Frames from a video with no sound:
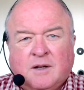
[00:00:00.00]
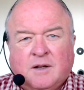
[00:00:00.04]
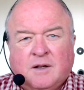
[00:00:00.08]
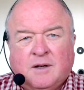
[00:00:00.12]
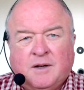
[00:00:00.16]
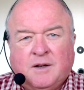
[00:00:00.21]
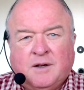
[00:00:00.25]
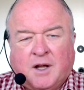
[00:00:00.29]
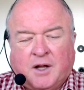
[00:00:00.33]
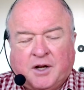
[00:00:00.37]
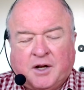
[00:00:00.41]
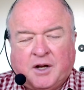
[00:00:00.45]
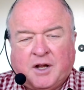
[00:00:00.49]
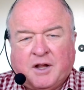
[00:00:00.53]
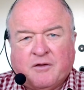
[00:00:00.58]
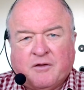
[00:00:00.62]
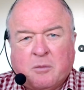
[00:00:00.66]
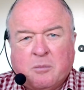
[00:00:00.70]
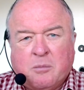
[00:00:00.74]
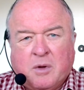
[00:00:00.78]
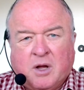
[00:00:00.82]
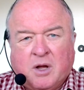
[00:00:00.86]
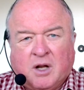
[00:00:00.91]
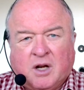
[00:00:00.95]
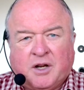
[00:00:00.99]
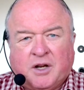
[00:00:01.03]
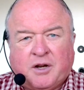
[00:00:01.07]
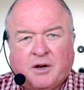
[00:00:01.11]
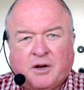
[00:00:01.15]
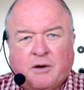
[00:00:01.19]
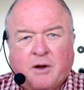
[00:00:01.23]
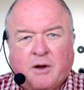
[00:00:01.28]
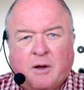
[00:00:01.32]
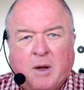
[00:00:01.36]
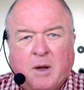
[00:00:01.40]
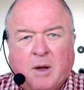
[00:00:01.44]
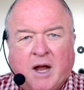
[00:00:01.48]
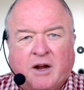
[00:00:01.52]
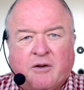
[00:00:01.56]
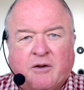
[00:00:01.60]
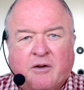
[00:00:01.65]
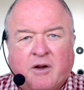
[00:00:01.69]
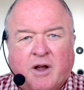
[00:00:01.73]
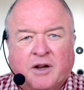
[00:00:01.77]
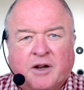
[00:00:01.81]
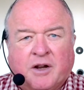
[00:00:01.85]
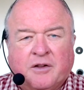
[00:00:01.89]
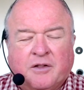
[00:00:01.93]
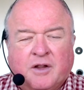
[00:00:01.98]
Now, to give a military
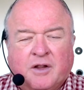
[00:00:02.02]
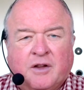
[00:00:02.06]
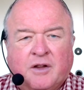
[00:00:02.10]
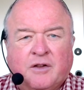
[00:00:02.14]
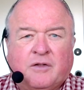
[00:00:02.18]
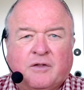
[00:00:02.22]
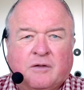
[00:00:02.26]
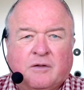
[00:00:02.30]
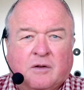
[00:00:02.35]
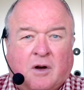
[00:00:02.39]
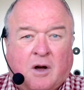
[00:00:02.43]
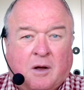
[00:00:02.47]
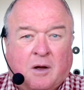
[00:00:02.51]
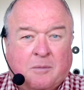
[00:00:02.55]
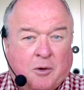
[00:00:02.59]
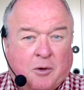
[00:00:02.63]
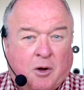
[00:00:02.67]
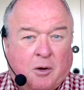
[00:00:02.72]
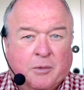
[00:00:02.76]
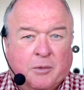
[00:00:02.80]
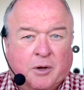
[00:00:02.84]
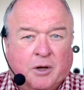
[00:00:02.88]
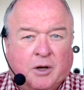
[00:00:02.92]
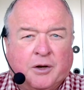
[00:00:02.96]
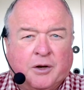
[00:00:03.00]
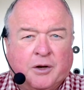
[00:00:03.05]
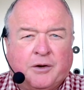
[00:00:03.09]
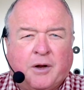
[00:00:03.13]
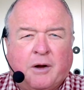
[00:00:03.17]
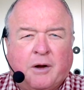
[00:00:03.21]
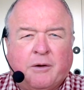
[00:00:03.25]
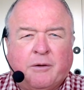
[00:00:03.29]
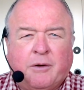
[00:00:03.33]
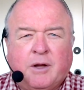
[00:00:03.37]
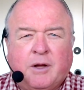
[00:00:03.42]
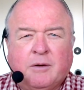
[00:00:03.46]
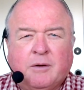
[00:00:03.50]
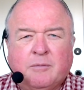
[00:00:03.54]
background to this, I'm not military,